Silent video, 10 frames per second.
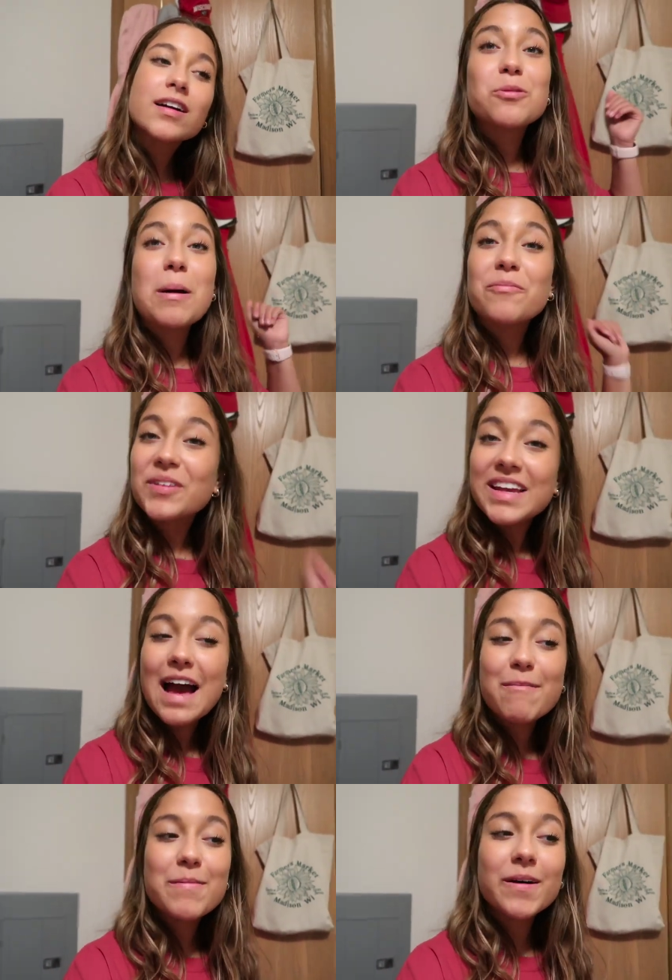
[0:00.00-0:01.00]
So I'm really
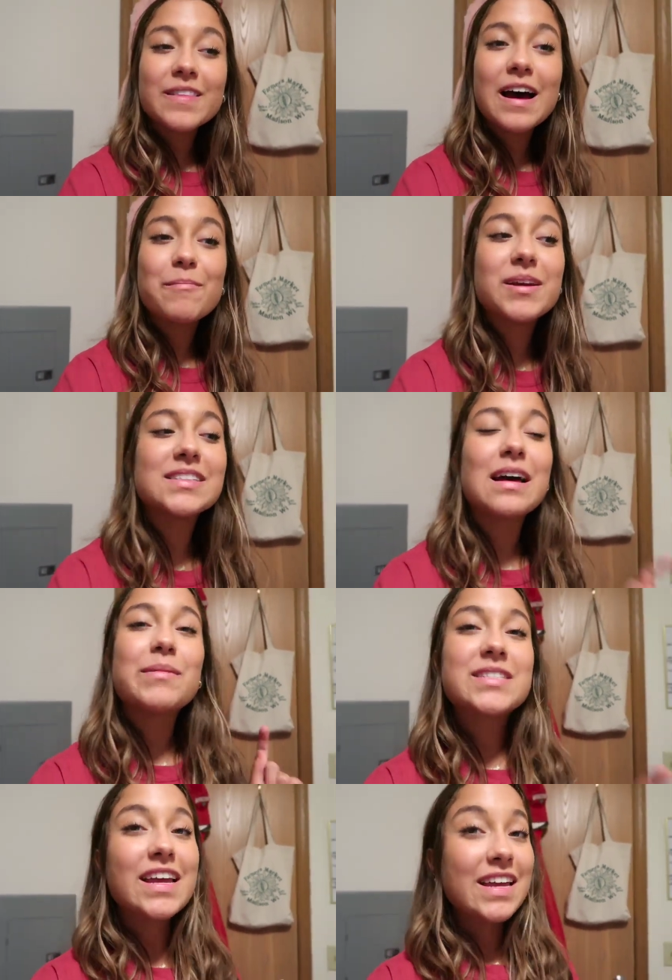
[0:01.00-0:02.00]
happy about that because that
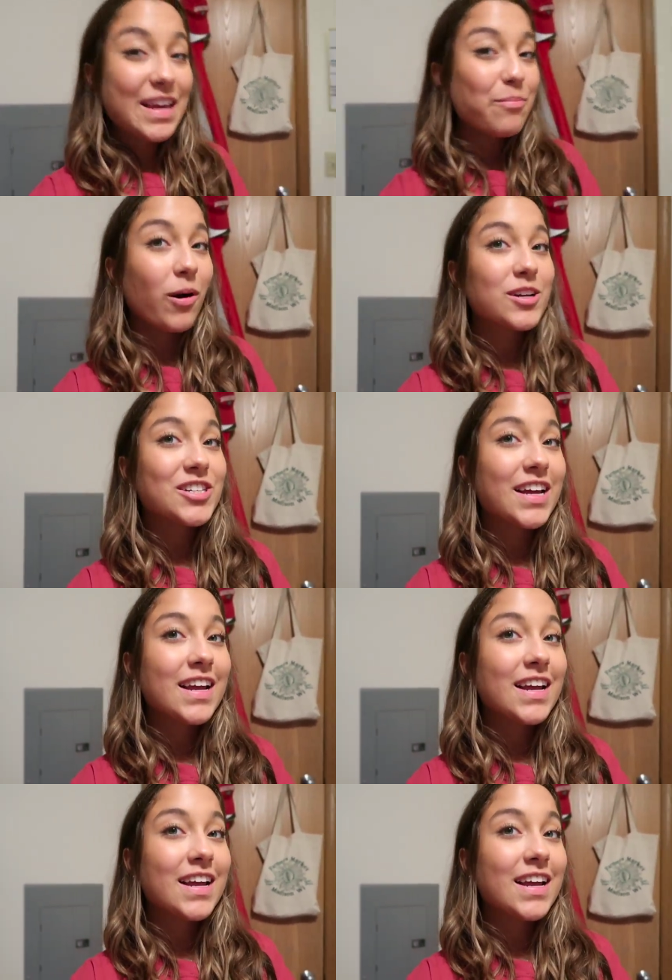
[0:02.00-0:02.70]
means I can keep watching